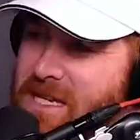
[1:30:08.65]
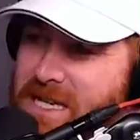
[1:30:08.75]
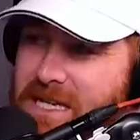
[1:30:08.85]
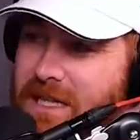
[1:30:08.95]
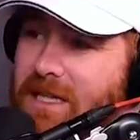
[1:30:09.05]
But the
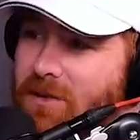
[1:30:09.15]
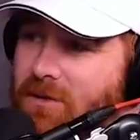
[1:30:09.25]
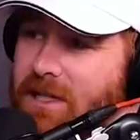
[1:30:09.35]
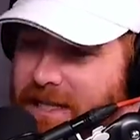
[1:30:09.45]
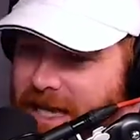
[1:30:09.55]
assistant
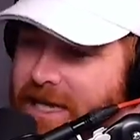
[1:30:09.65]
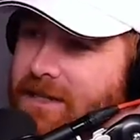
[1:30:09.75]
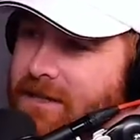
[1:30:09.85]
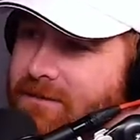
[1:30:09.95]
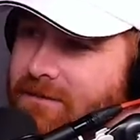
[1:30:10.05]
literally
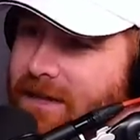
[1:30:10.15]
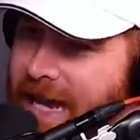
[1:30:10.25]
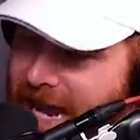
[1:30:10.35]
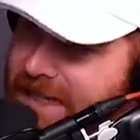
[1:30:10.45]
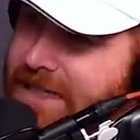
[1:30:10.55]
landed,
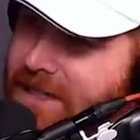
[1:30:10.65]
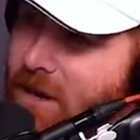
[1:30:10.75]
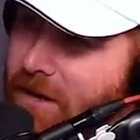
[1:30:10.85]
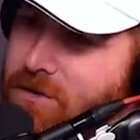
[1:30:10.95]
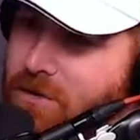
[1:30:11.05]
handed it
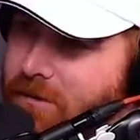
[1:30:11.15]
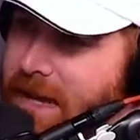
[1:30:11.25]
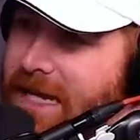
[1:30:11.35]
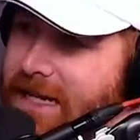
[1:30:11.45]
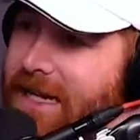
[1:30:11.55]
off to a
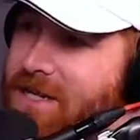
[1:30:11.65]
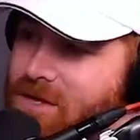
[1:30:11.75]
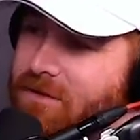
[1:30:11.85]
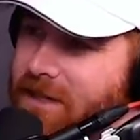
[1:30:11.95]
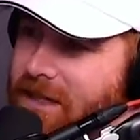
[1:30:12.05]
man in an
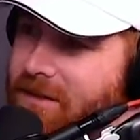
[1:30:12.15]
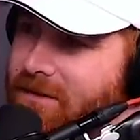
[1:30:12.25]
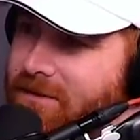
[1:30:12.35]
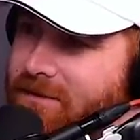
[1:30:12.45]
SUV,